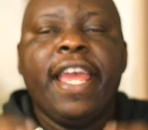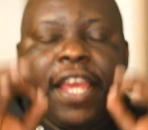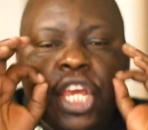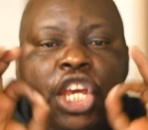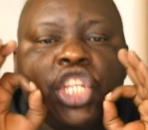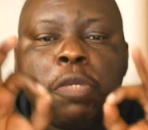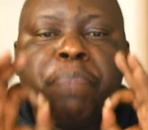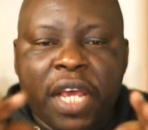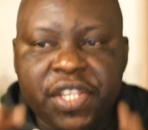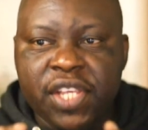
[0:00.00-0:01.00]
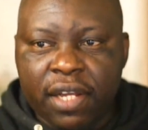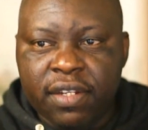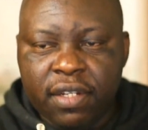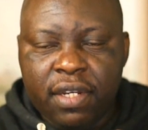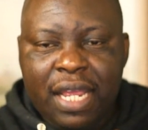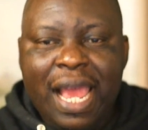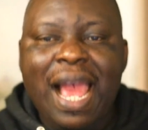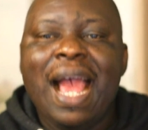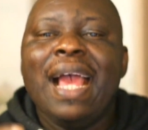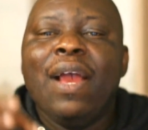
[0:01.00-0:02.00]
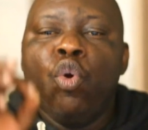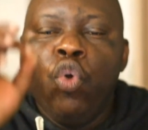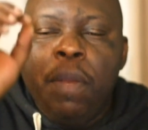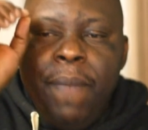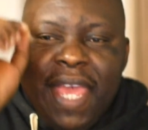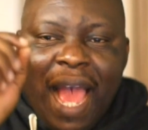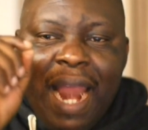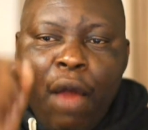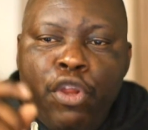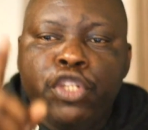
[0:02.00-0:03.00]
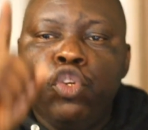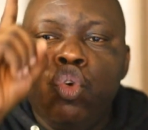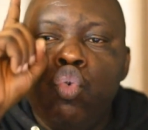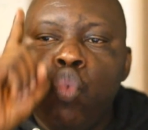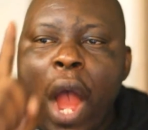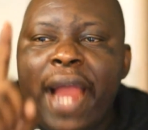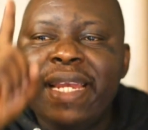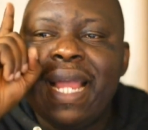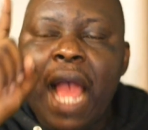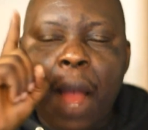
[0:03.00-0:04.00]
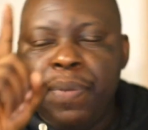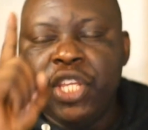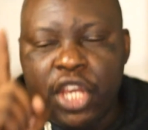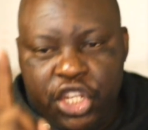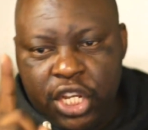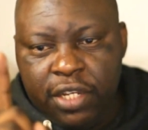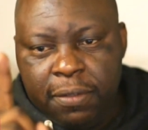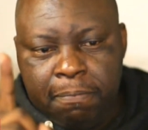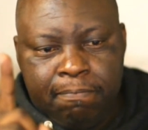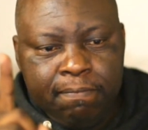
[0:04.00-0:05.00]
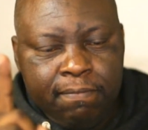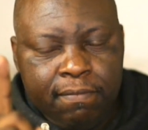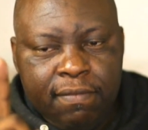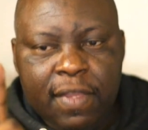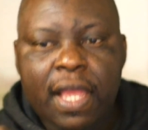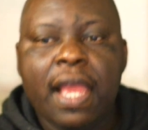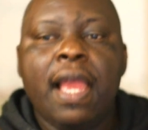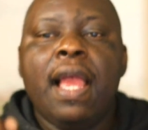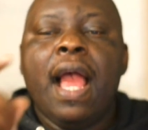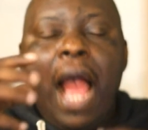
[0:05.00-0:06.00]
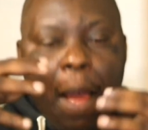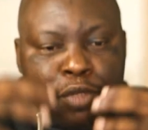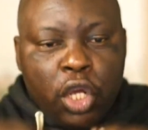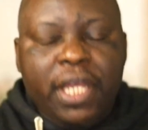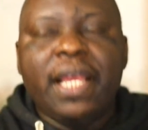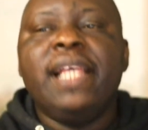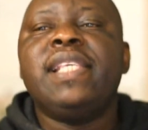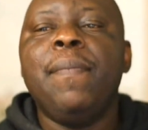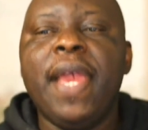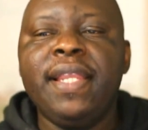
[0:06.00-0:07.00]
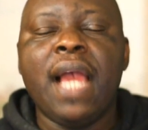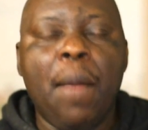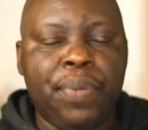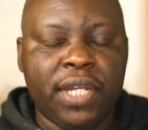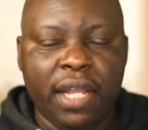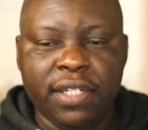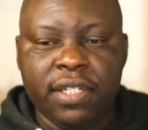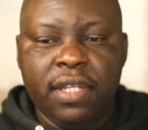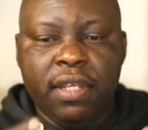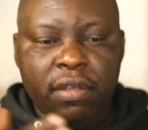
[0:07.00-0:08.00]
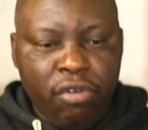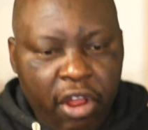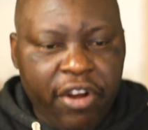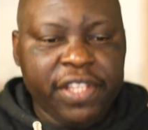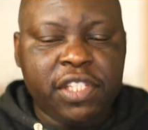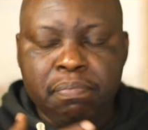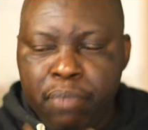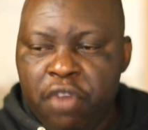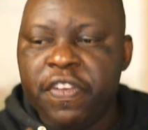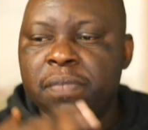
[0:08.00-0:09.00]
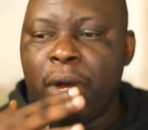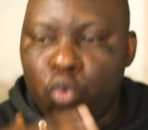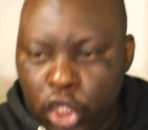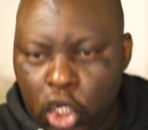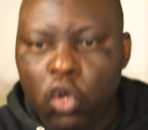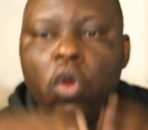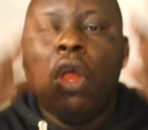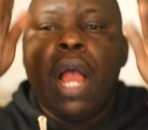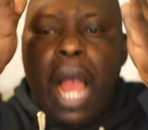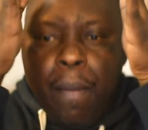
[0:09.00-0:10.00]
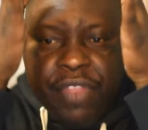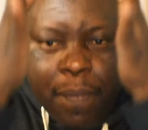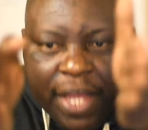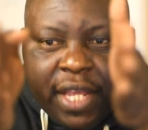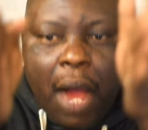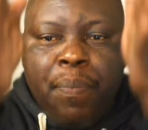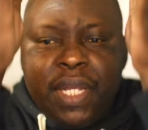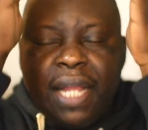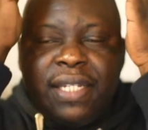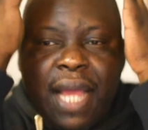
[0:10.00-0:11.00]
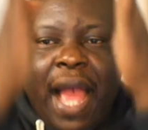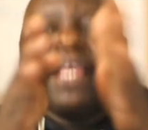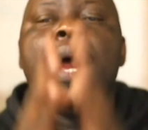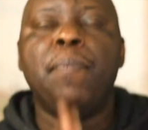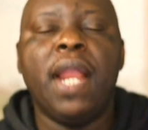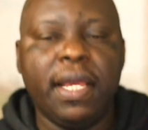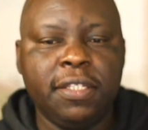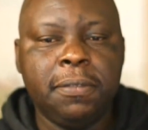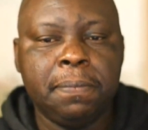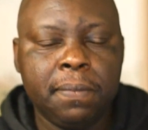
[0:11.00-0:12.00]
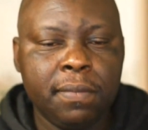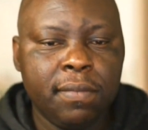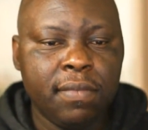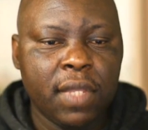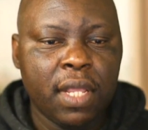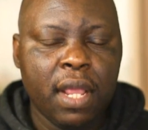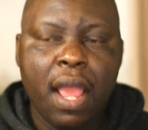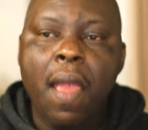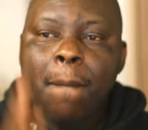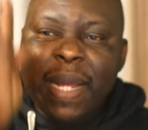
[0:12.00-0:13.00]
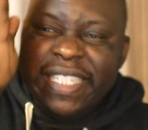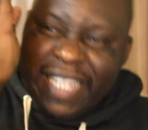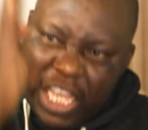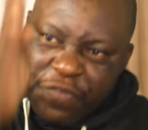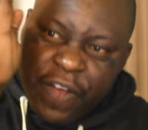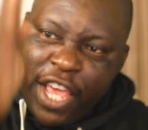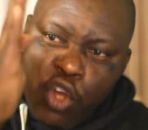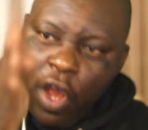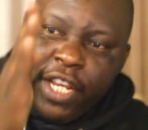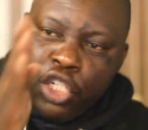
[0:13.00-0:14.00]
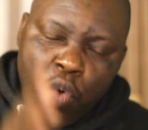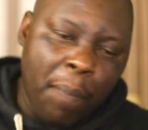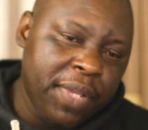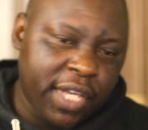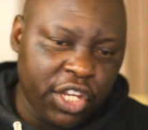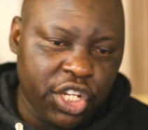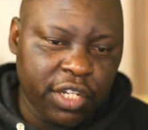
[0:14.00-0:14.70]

Each person will be allowed to do one application. I'm talking as a main applicant. Ernest Boniface Makulilo, I'm the main applicant, I apply. But if I go and do application,